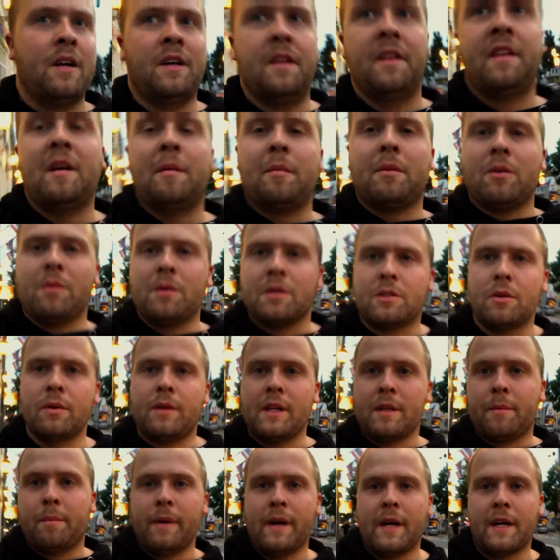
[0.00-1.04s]
That I'm going to
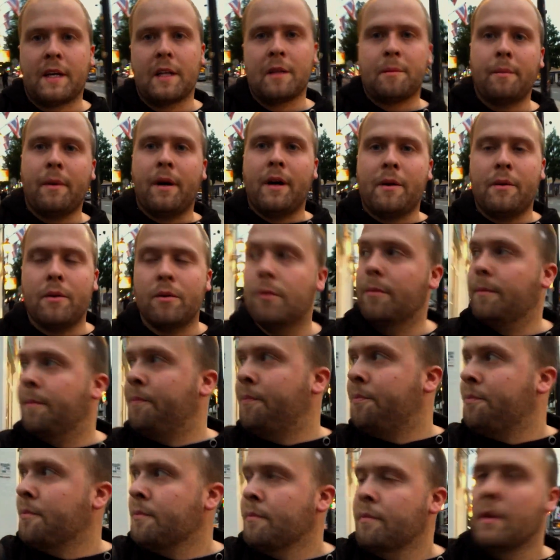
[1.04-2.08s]
eat back at my room,
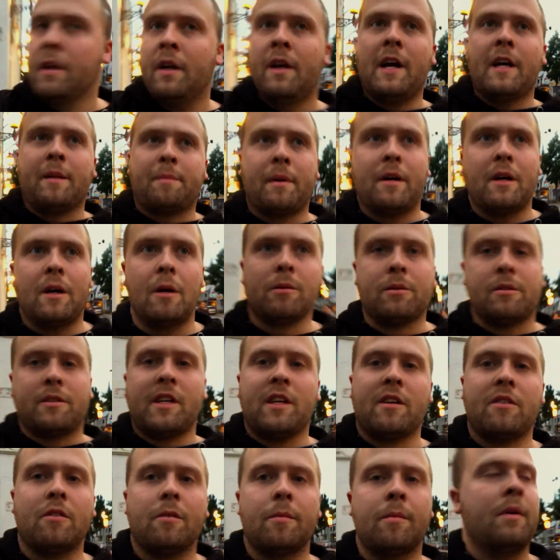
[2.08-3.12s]
at my
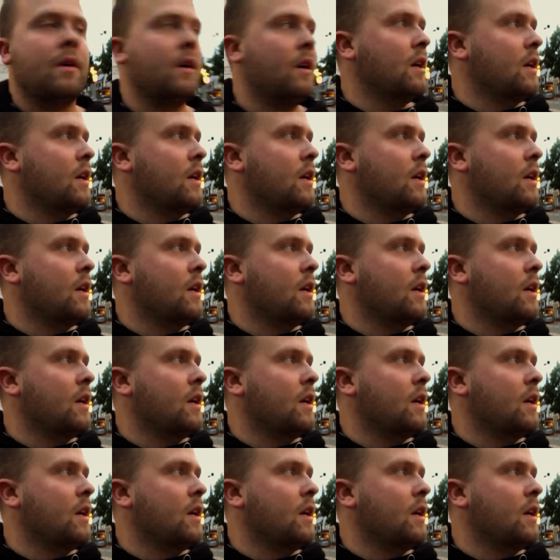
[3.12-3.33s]
hotel room.